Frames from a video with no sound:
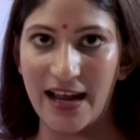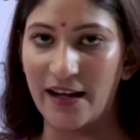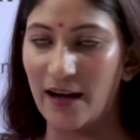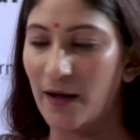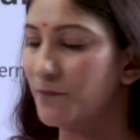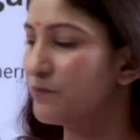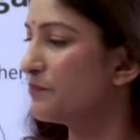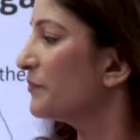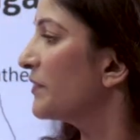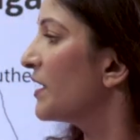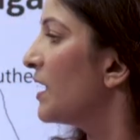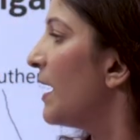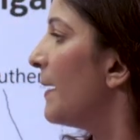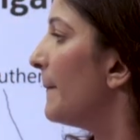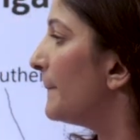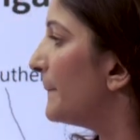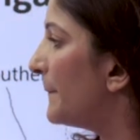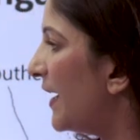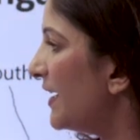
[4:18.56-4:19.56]
era.
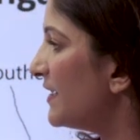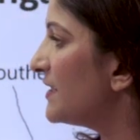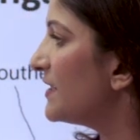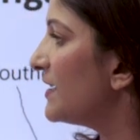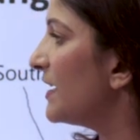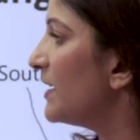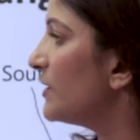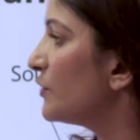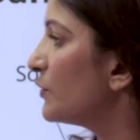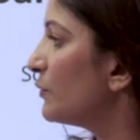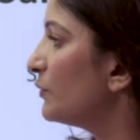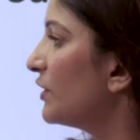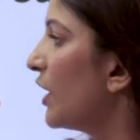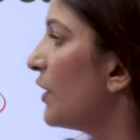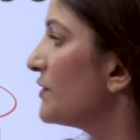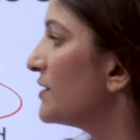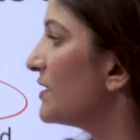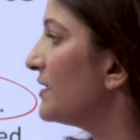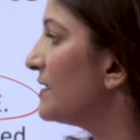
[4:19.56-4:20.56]
But in
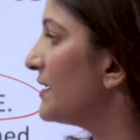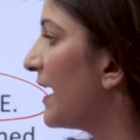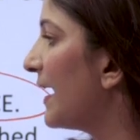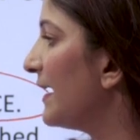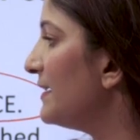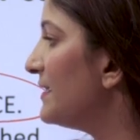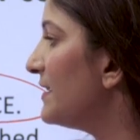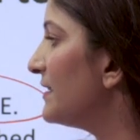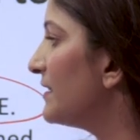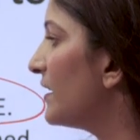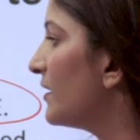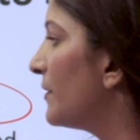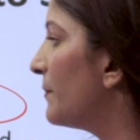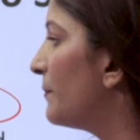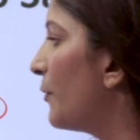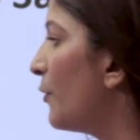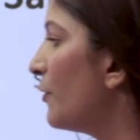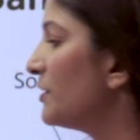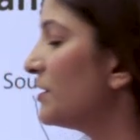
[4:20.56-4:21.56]
2019, a
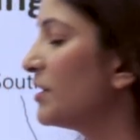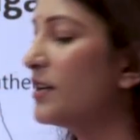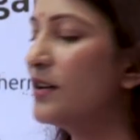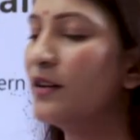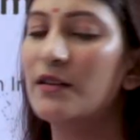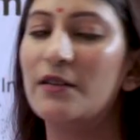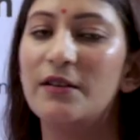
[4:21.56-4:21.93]
report